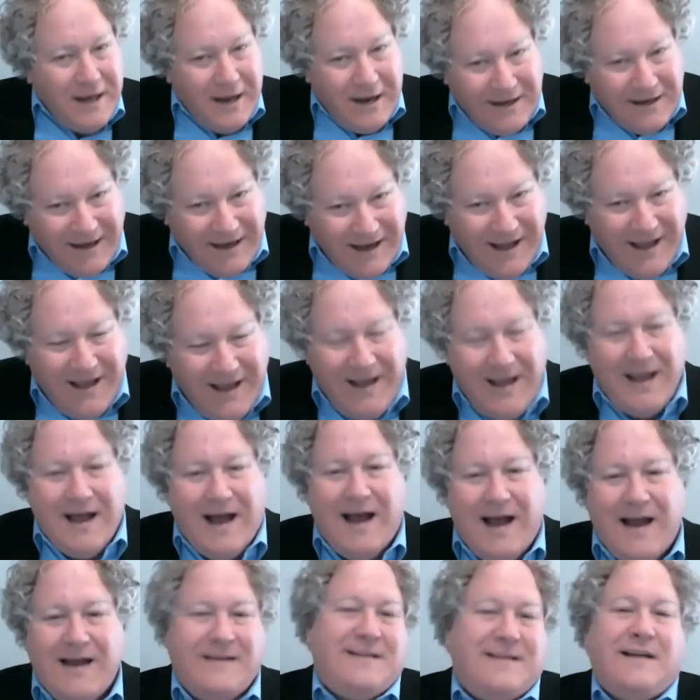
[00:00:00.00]
a key
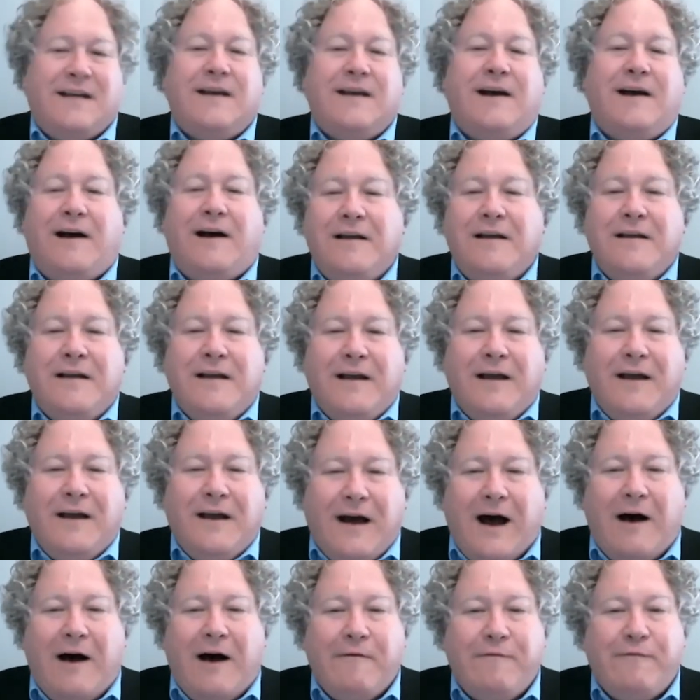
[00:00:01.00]
idea
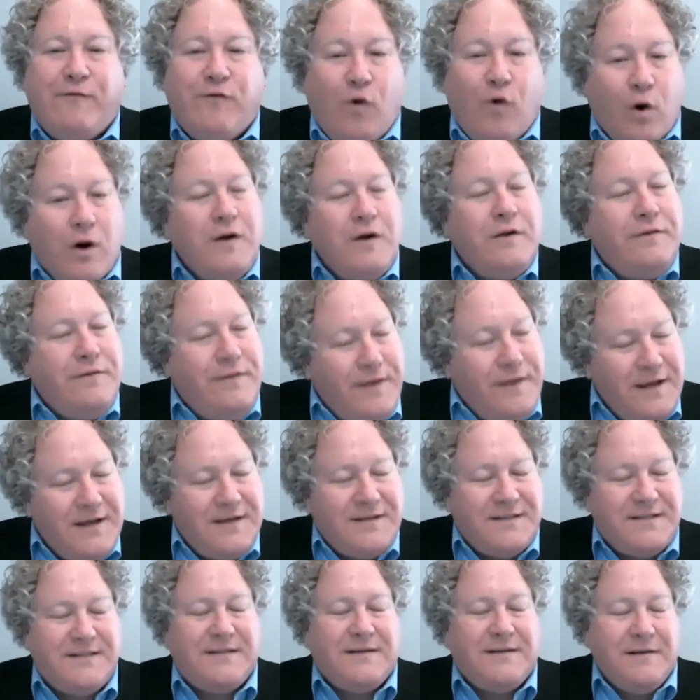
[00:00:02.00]
uh, for
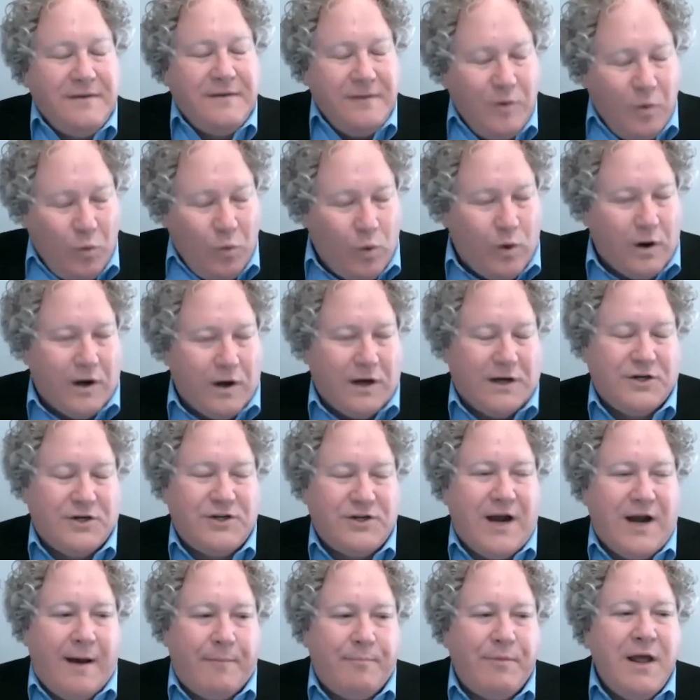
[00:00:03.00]
this
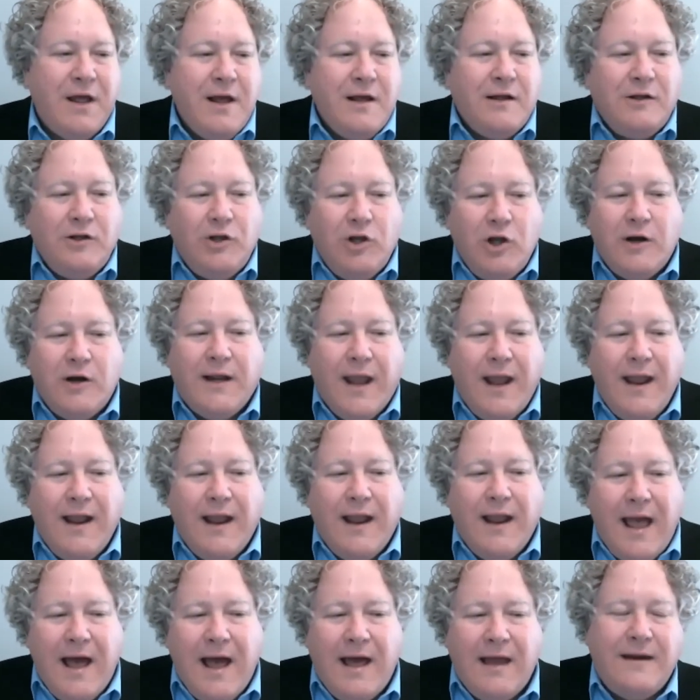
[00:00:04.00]
workshop, looking
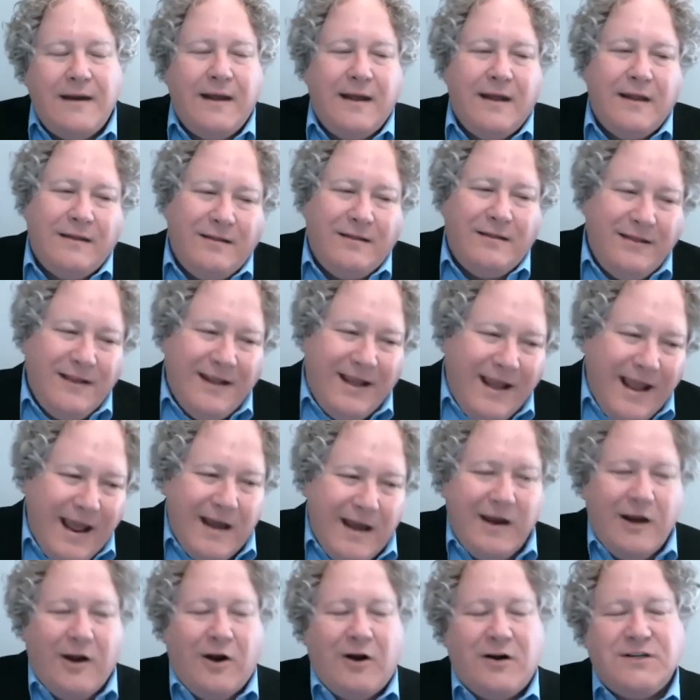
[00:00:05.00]
at
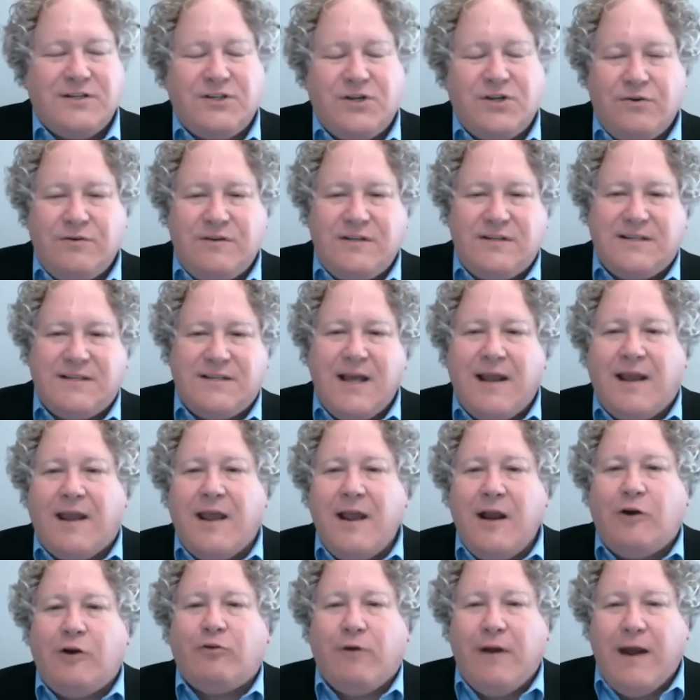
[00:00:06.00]
getting our students
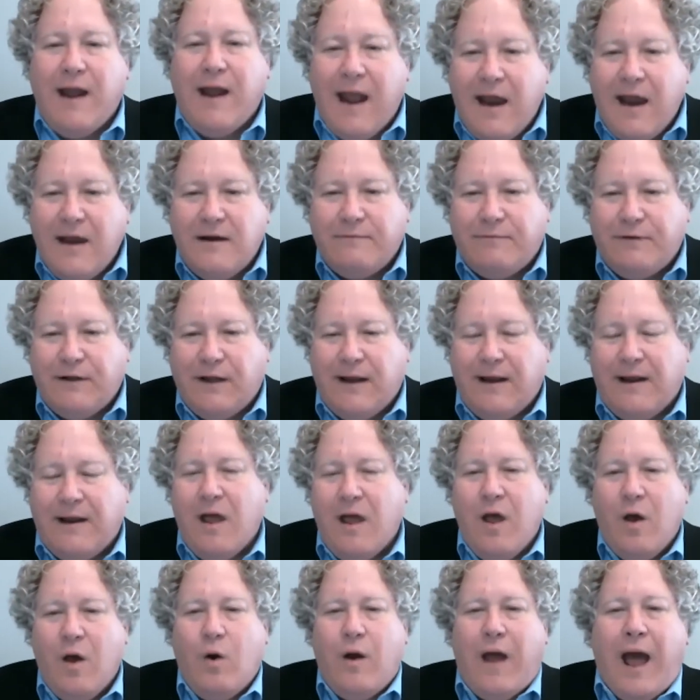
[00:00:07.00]
thinking creatively.
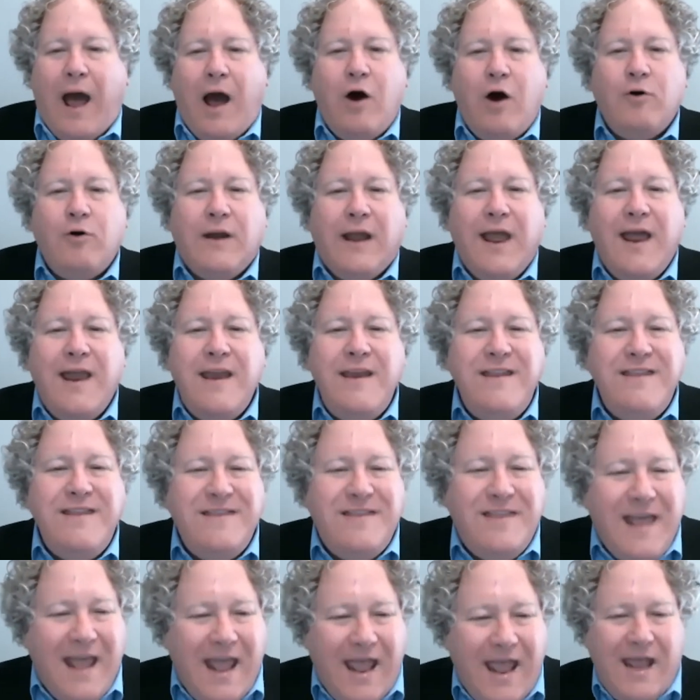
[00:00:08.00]
How can
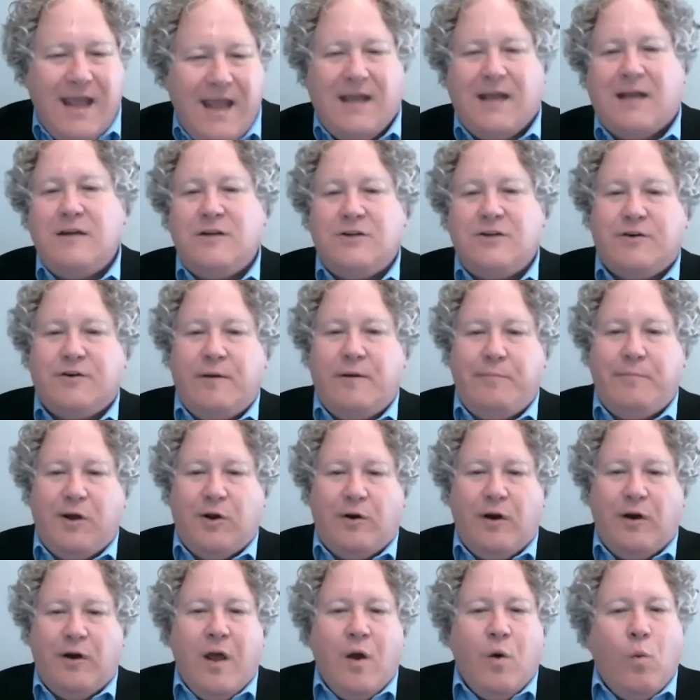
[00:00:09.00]
they
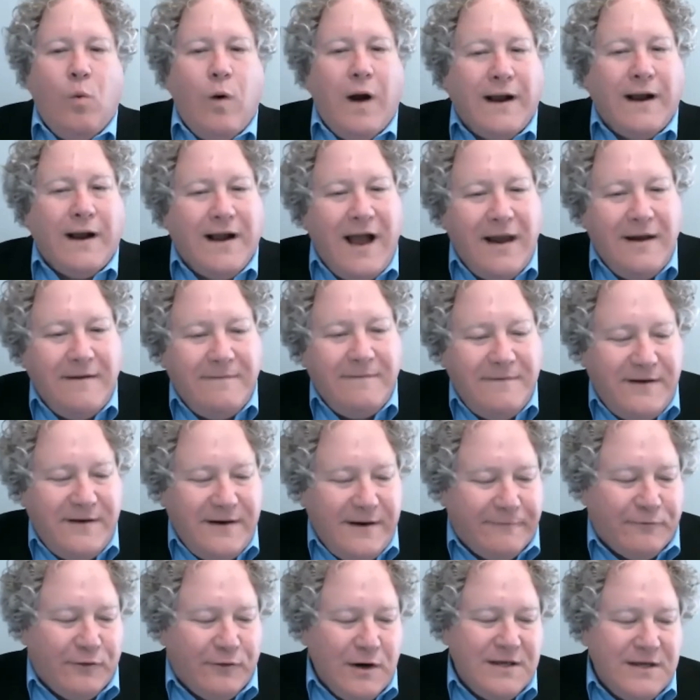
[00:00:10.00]
contribute? What kind of
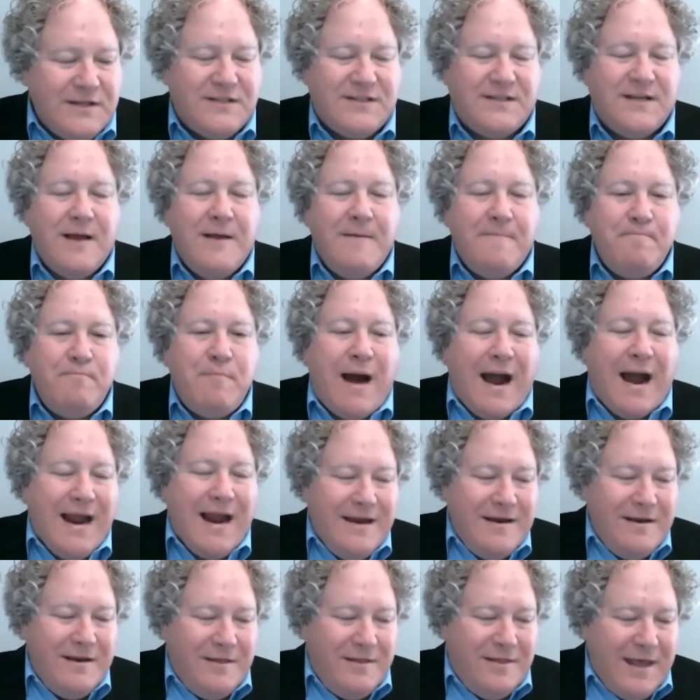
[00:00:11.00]
difference
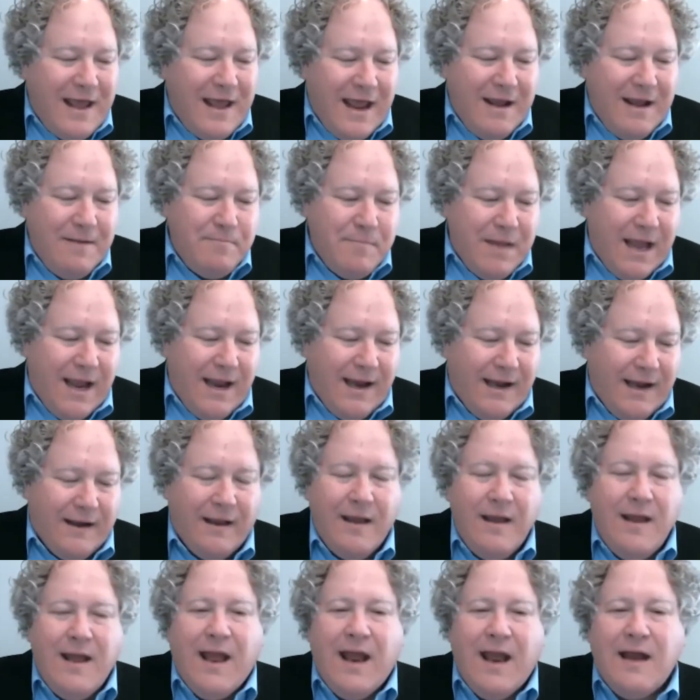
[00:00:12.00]
might they make?
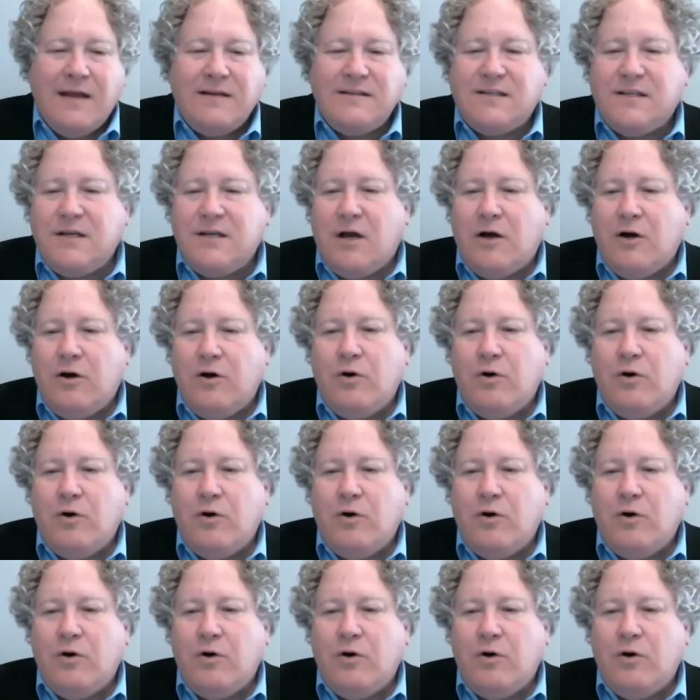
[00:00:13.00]
And so,